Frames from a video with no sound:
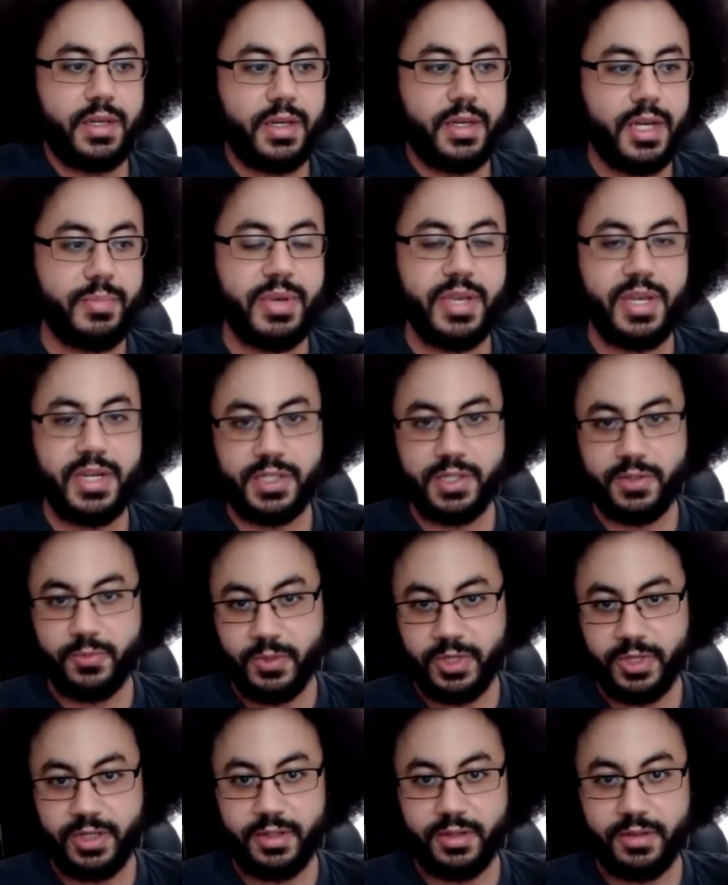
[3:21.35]
a patient
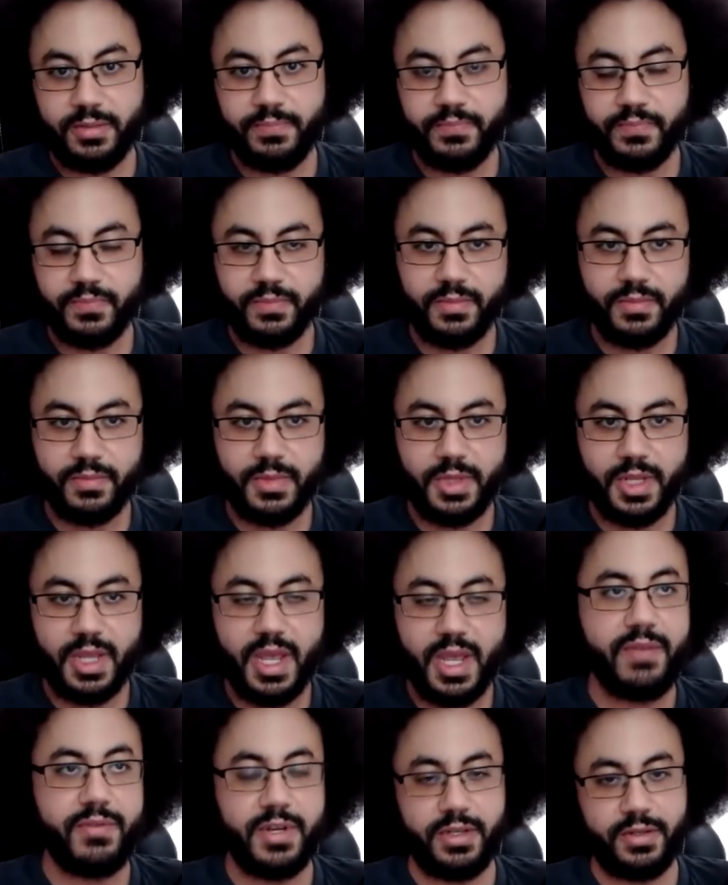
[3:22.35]
will
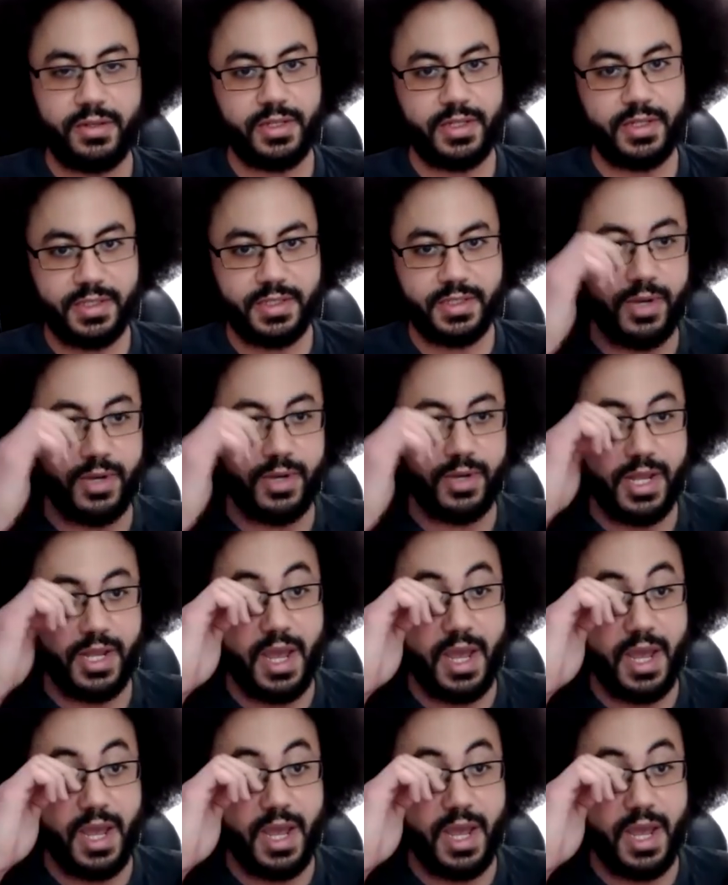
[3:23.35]
have an illness.